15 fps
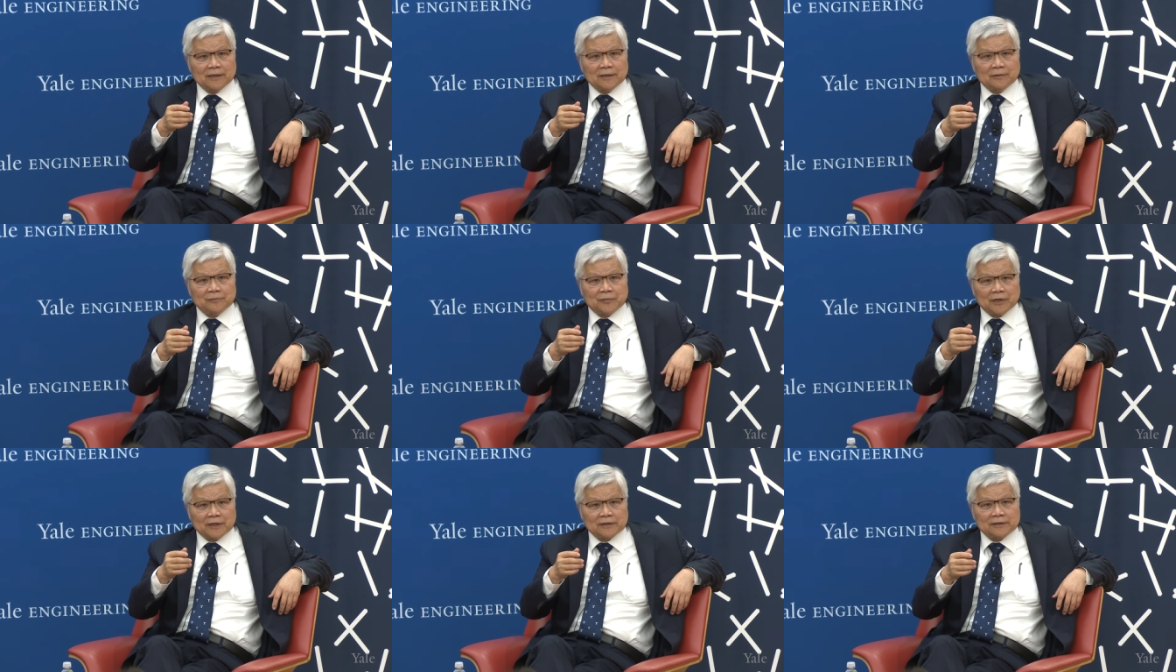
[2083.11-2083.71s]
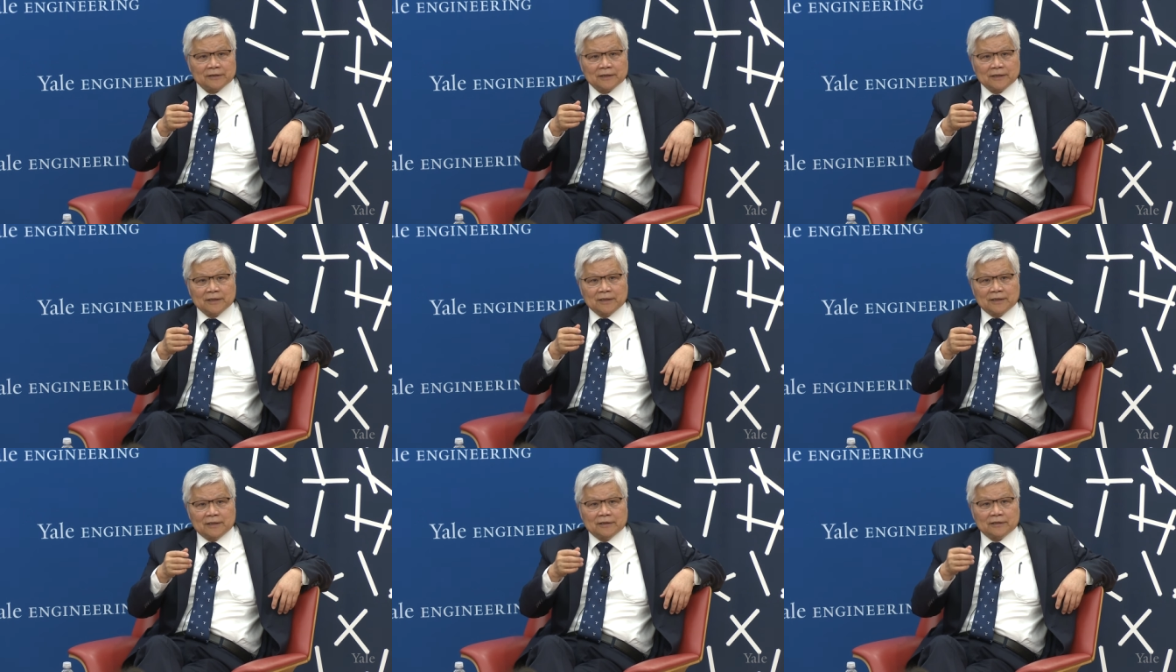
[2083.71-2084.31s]
um, but
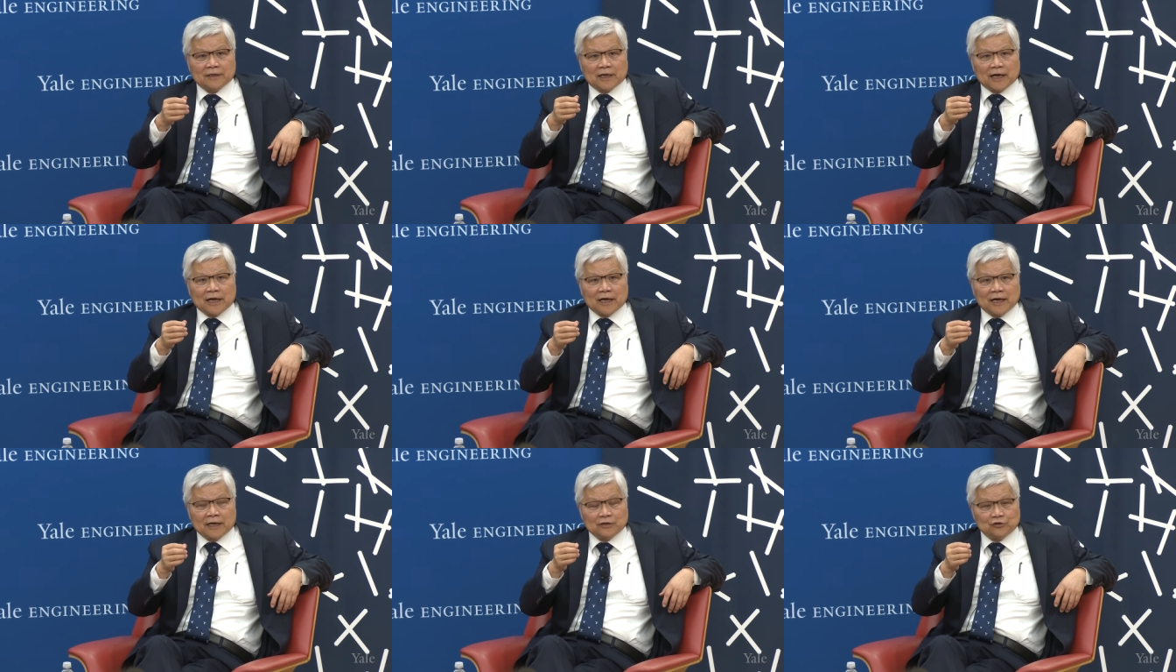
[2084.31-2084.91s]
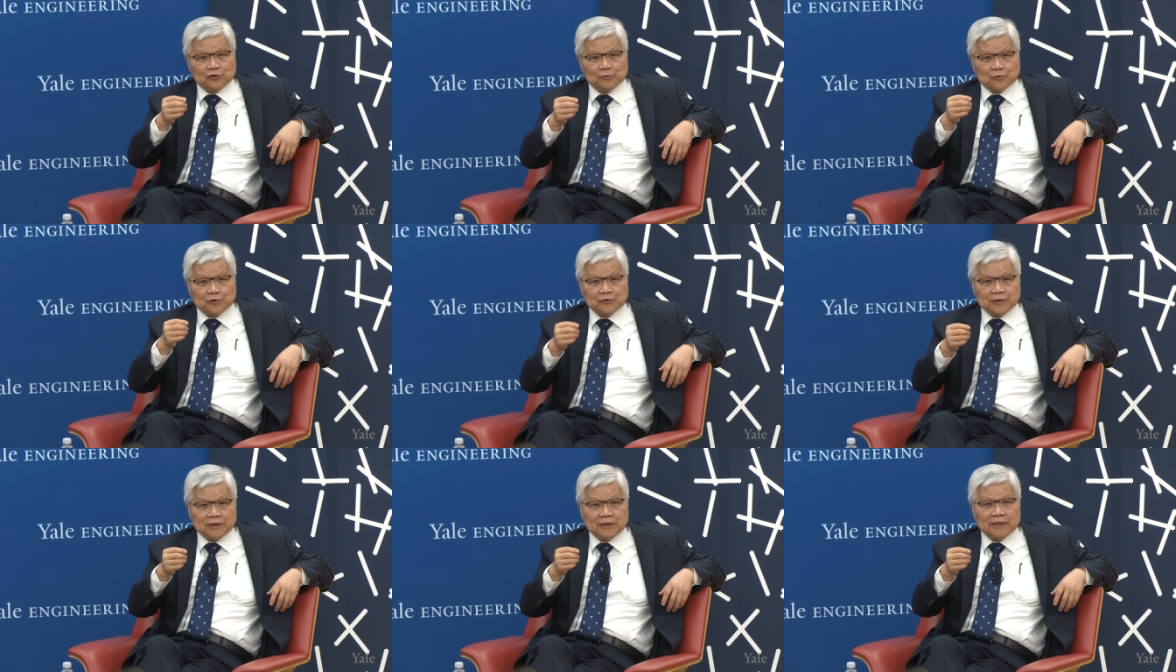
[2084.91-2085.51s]
in the
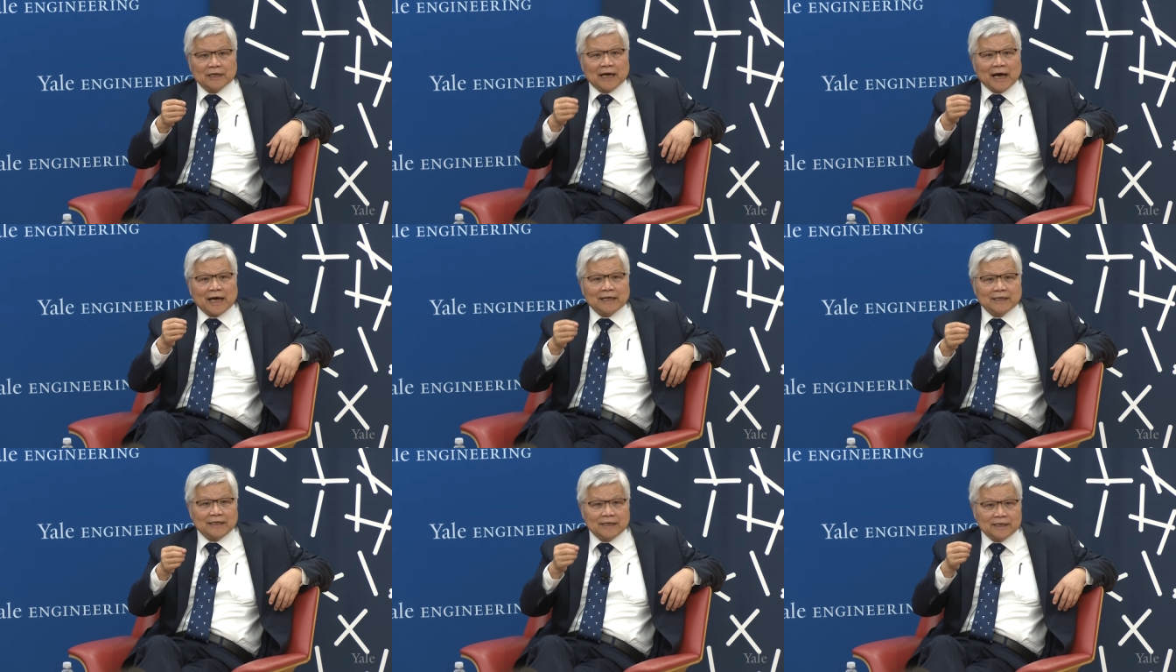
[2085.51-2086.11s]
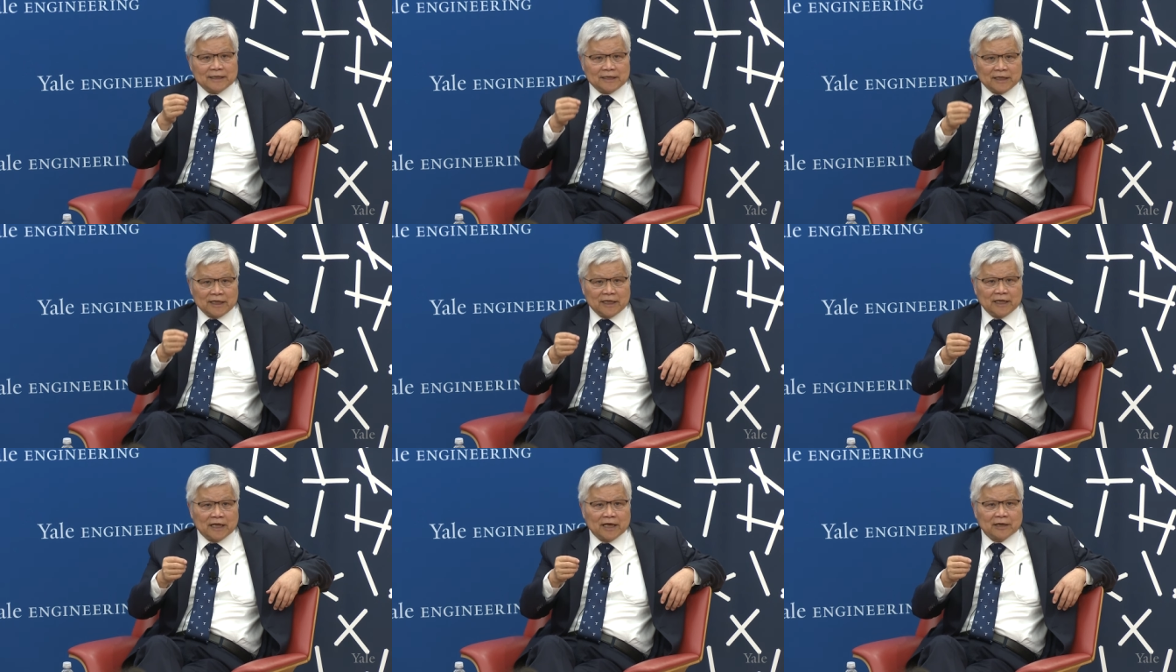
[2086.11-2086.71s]
IEEE
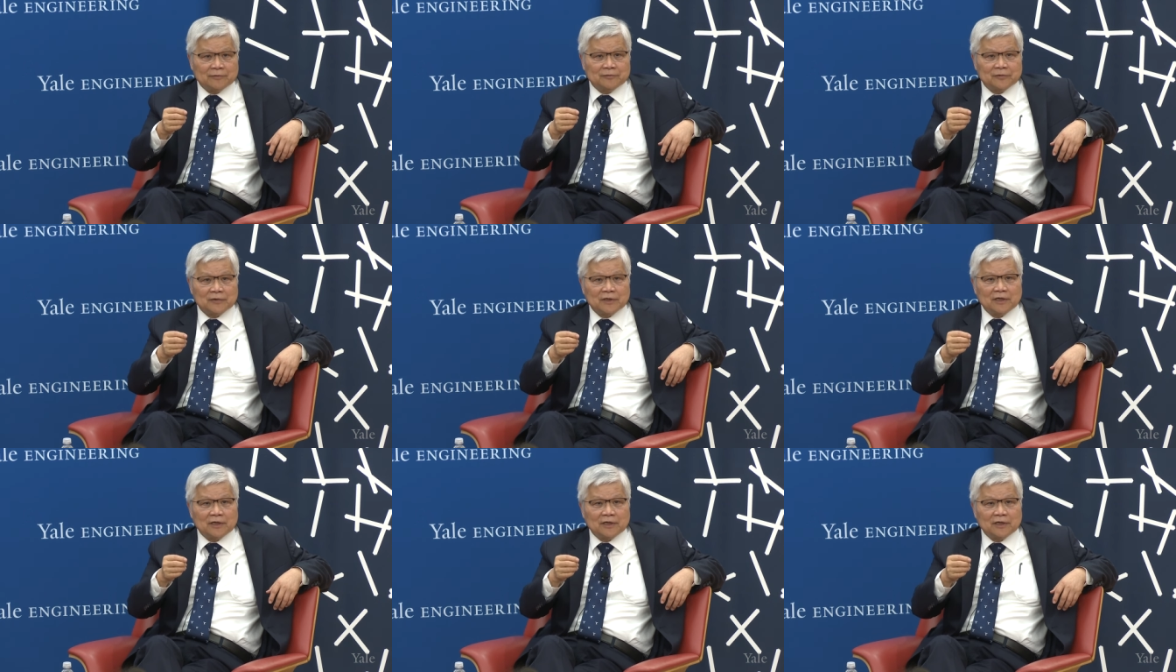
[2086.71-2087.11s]
IEDM